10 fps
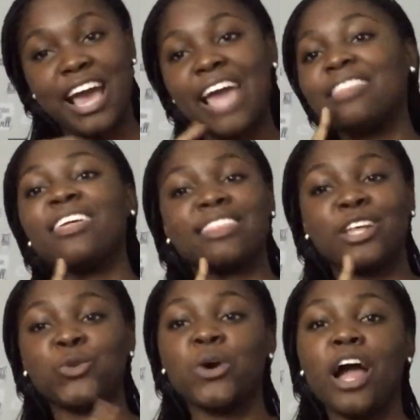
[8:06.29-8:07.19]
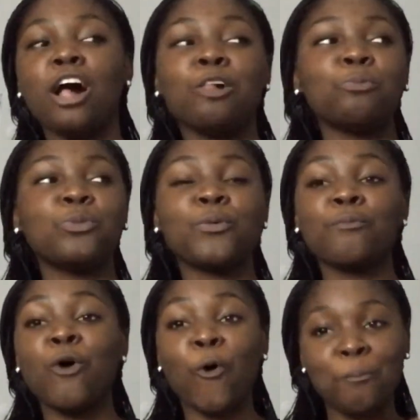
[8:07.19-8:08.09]
I think that will help,
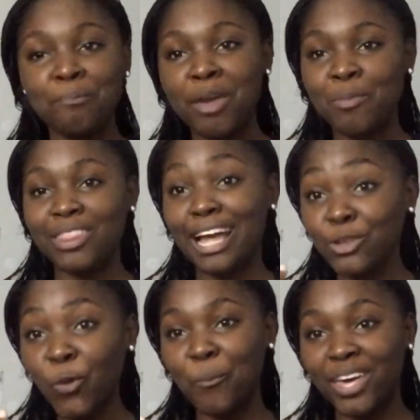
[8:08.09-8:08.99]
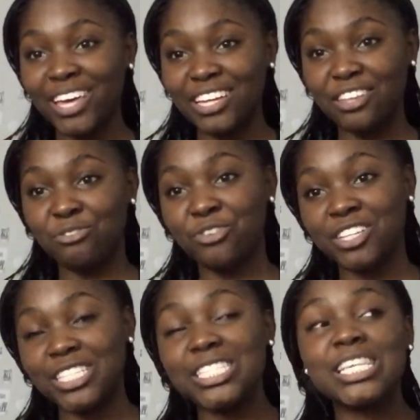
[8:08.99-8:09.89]
or maybe that will make a
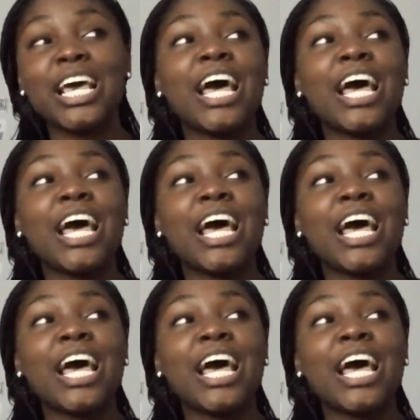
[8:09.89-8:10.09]
difference.